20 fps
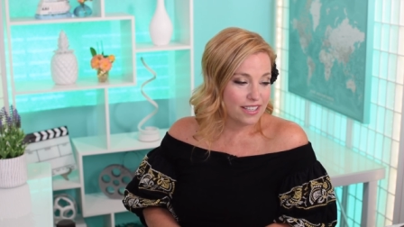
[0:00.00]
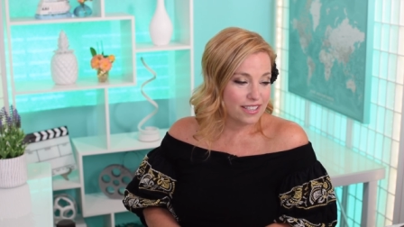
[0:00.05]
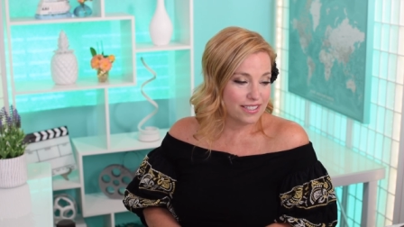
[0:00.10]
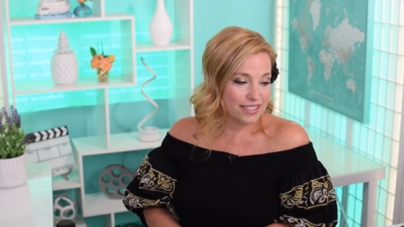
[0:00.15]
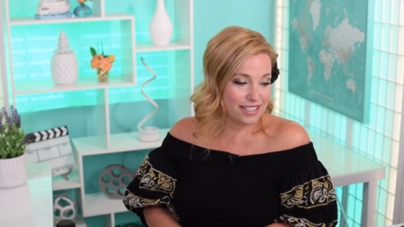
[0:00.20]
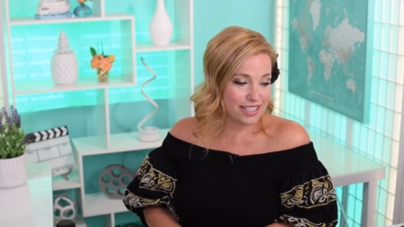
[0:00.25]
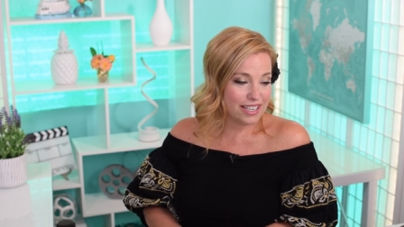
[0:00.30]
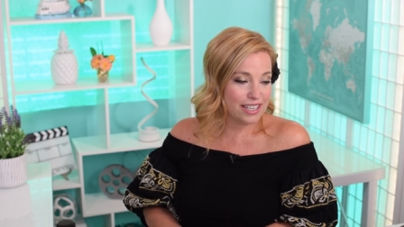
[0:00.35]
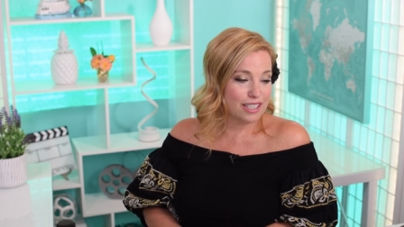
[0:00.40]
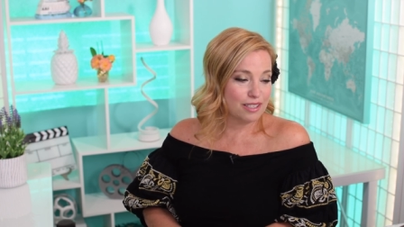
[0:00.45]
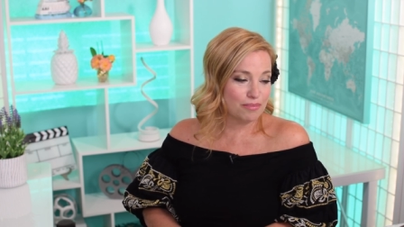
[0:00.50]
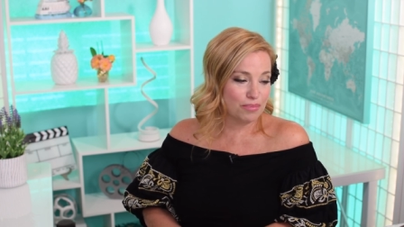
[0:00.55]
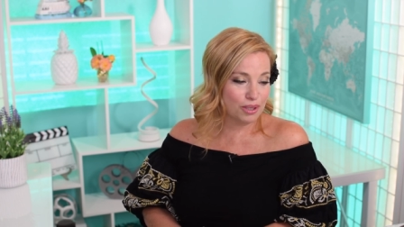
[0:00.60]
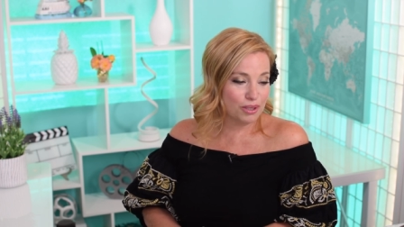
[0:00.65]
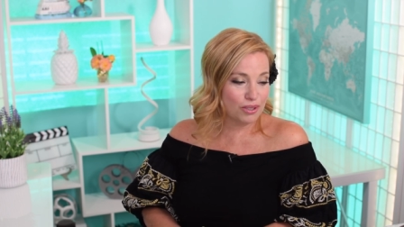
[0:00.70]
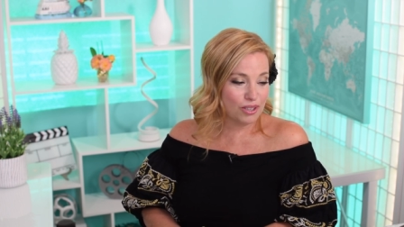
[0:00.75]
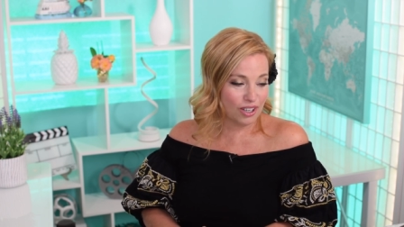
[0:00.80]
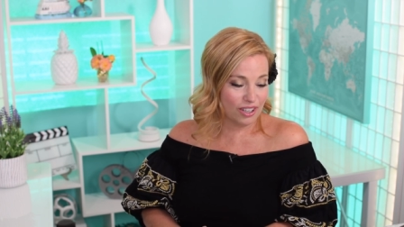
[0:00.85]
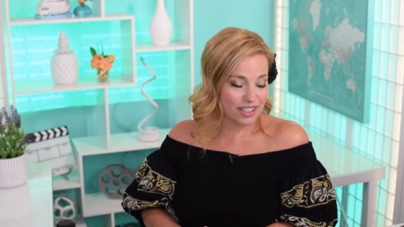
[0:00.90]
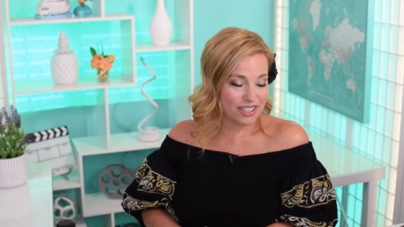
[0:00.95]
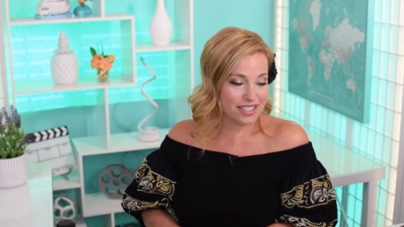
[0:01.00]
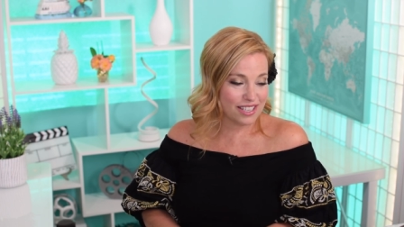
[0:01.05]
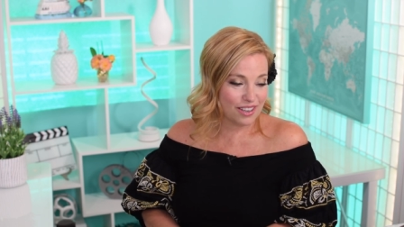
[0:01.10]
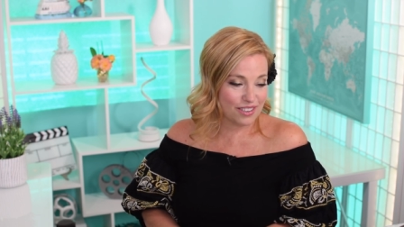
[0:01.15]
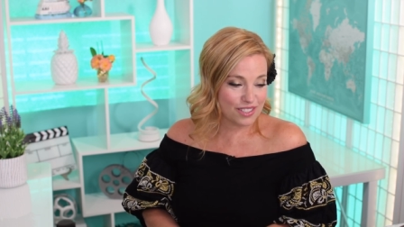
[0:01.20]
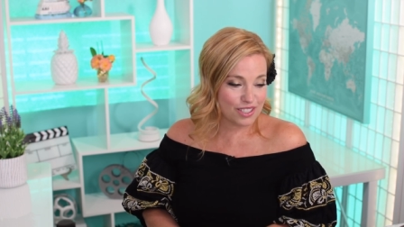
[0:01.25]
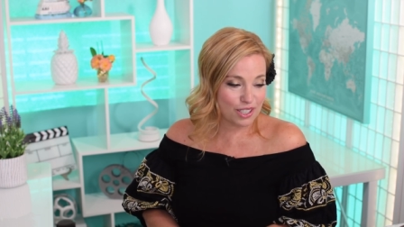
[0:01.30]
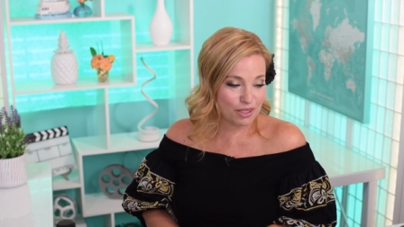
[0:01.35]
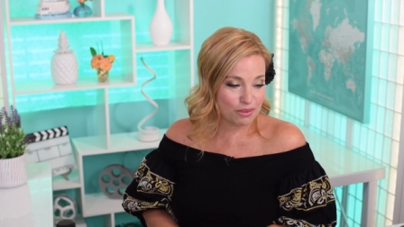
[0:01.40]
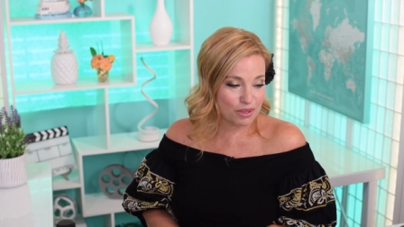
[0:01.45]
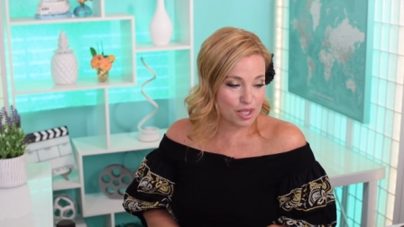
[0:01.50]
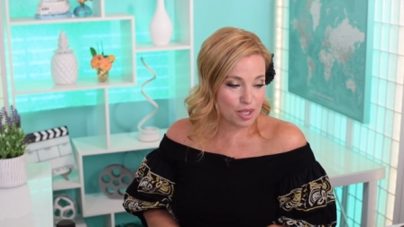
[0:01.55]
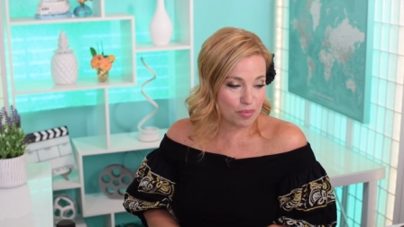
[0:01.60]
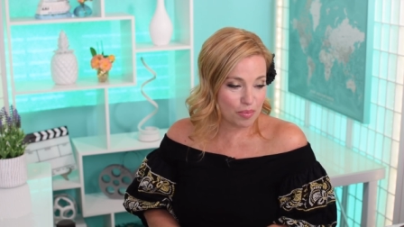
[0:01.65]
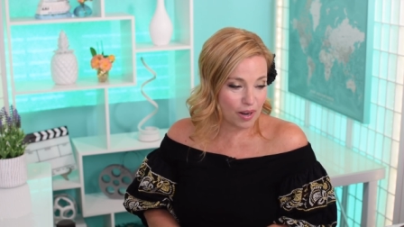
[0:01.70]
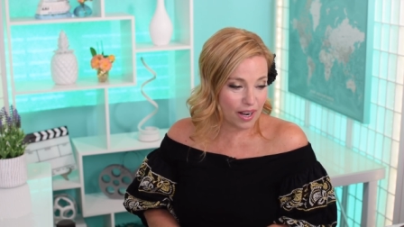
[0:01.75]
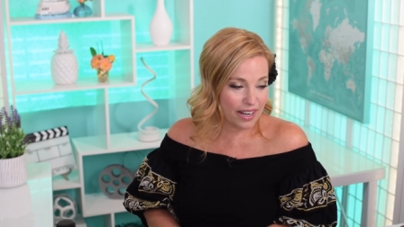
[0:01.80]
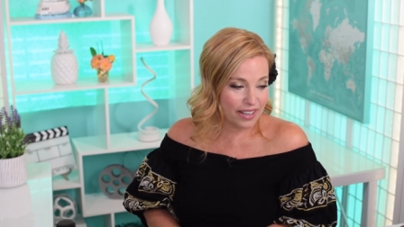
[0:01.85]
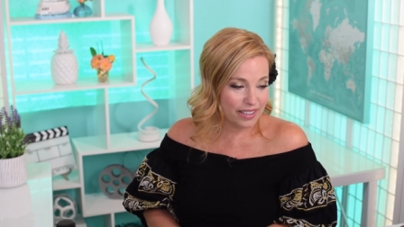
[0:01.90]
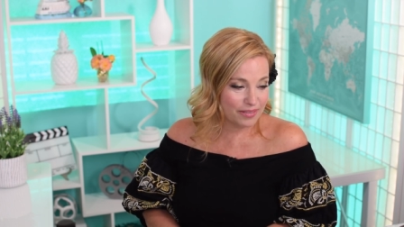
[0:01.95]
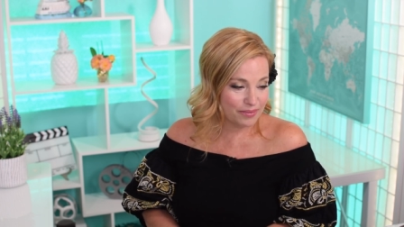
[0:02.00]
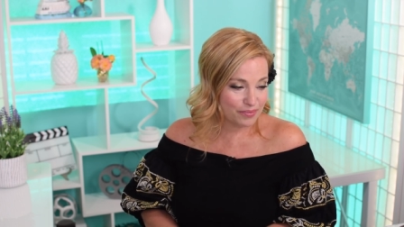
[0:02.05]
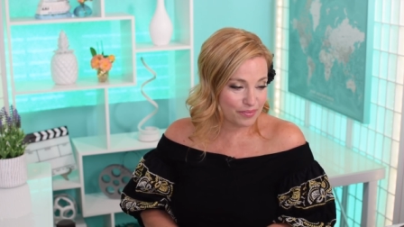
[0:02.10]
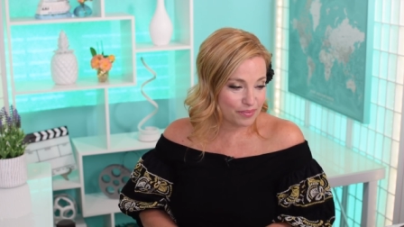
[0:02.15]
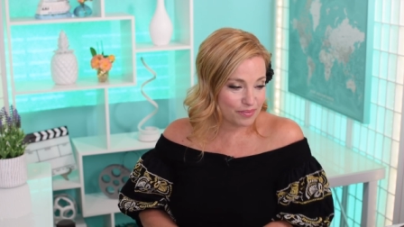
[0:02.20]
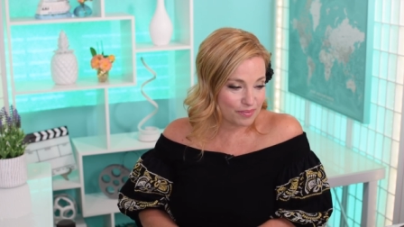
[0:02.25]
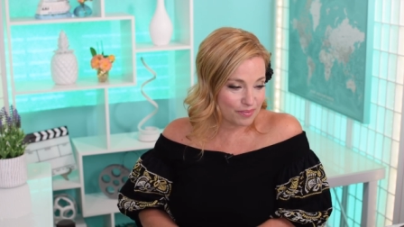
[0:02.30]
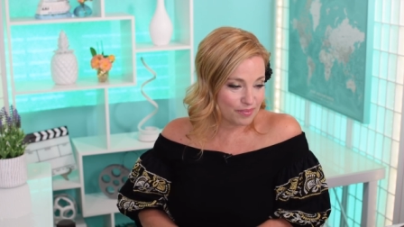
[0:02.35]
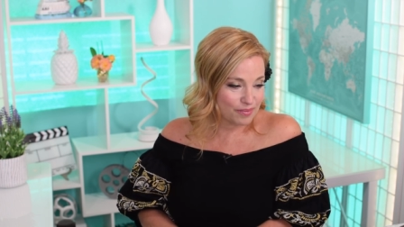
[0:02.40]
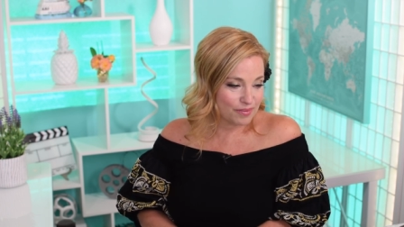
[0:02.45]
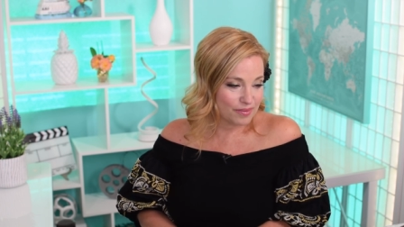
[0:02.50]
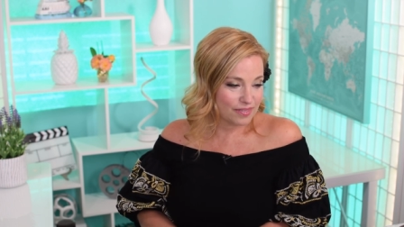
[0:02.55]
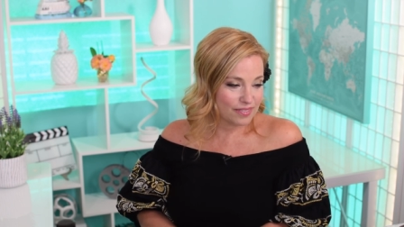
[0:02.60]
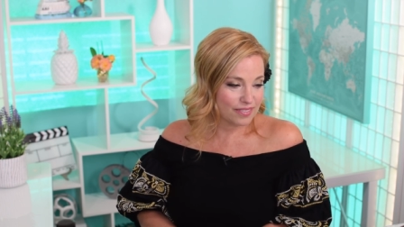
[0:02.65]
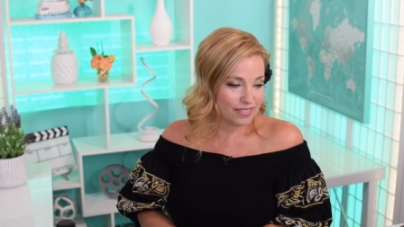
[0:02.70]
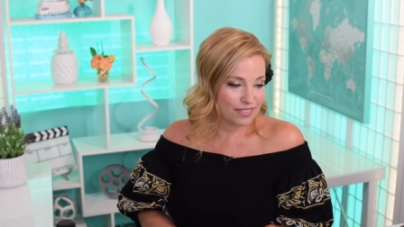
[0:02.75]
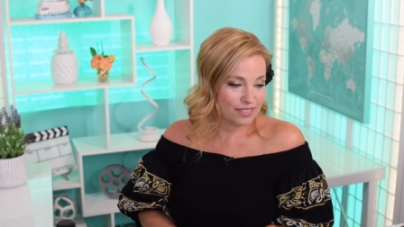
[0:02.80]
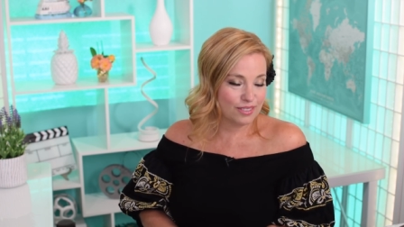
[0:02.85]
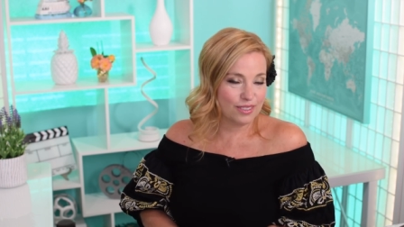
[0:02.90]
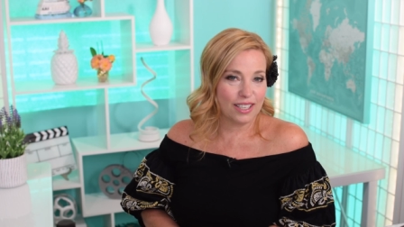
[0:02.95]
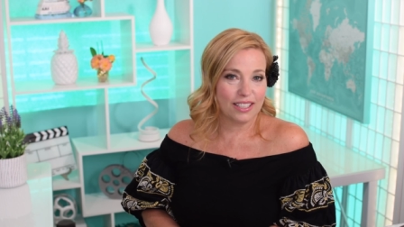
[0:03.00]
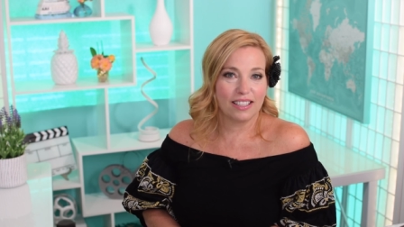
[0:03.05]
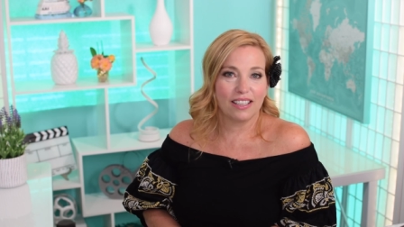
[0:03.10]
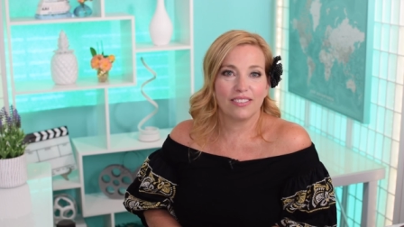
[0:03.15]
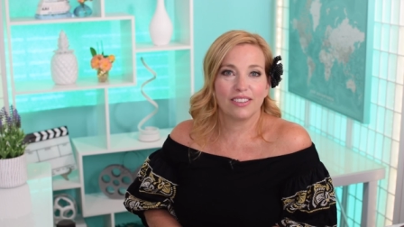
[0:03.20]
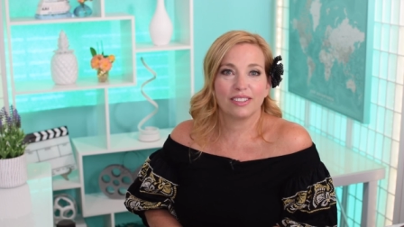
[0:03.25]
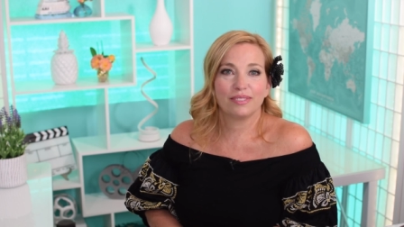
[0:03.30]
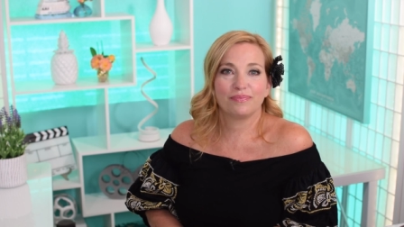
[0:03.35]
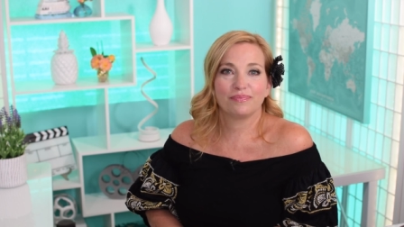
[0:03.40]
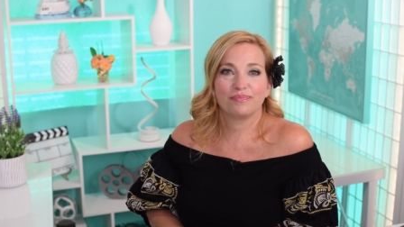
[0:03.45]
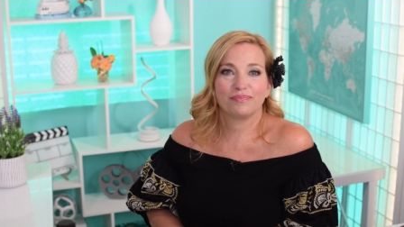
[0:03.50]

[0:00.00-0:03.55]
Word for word: Dean, blue curacao is good with Sprite. Oh, I love it.